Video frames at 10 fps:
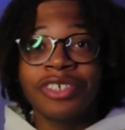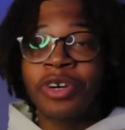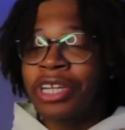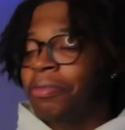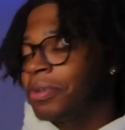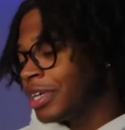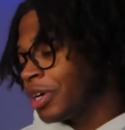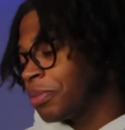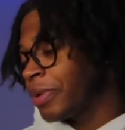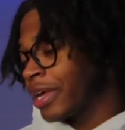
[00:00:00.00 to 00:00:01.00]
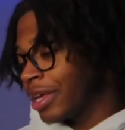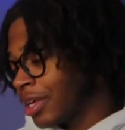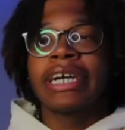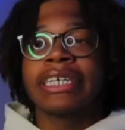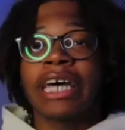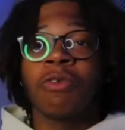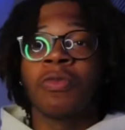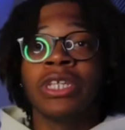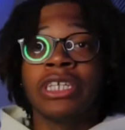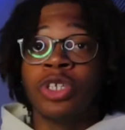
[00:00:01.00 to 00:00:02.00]
Y'all let me know, man. Cause I
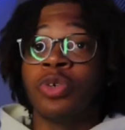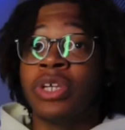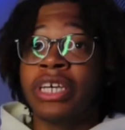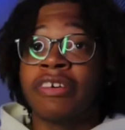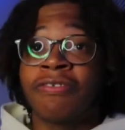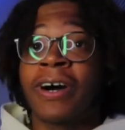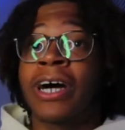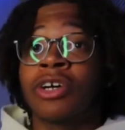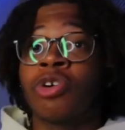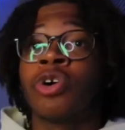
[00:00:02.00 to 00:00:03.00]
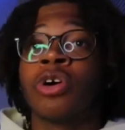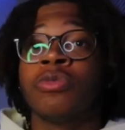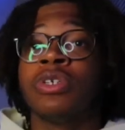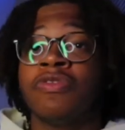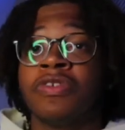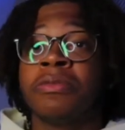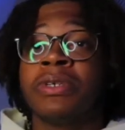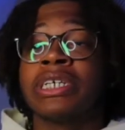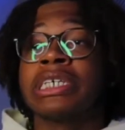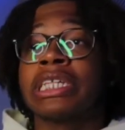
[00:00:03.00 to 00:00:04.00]
really do need to find a hard one, you feel
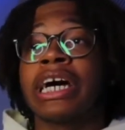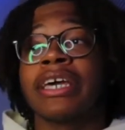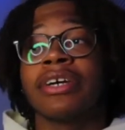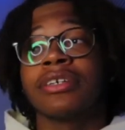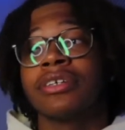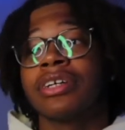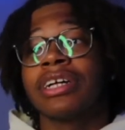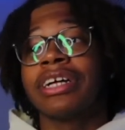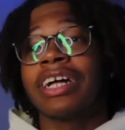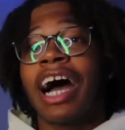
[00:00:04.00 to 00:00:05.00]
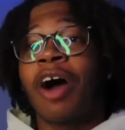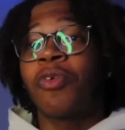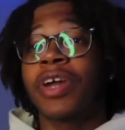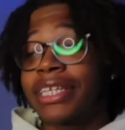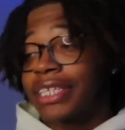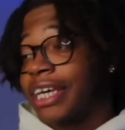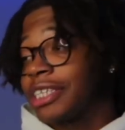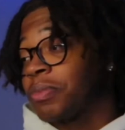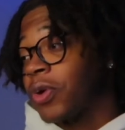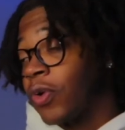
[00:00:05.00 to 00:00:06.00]
me? Cause like, I want to take
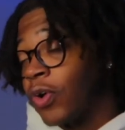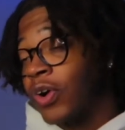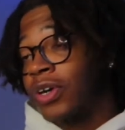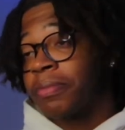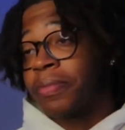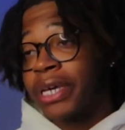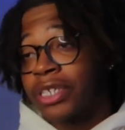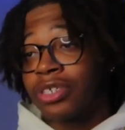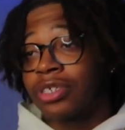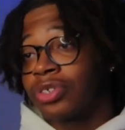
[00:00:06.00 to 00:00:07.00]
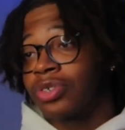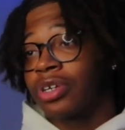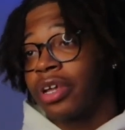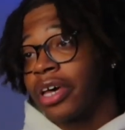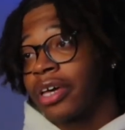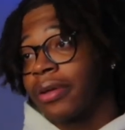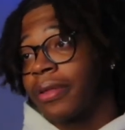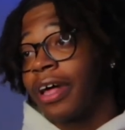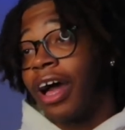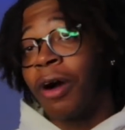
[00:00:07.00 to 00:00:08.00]
some hard pictures, y'all. Like,
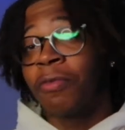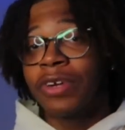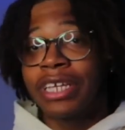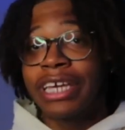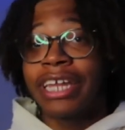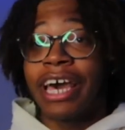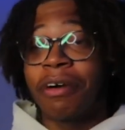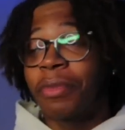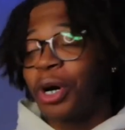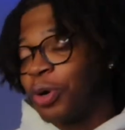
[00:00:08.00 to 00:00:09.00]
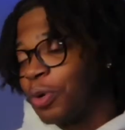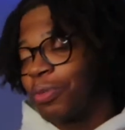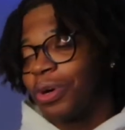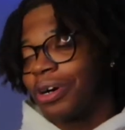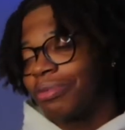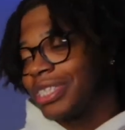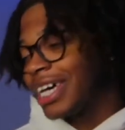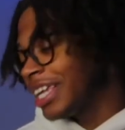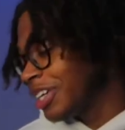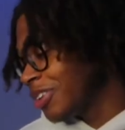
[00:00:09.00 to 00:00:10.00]
I'm really in that mode, bro. I'm
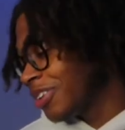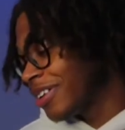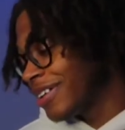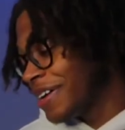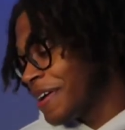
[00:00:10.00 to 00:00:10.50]
telling y'all.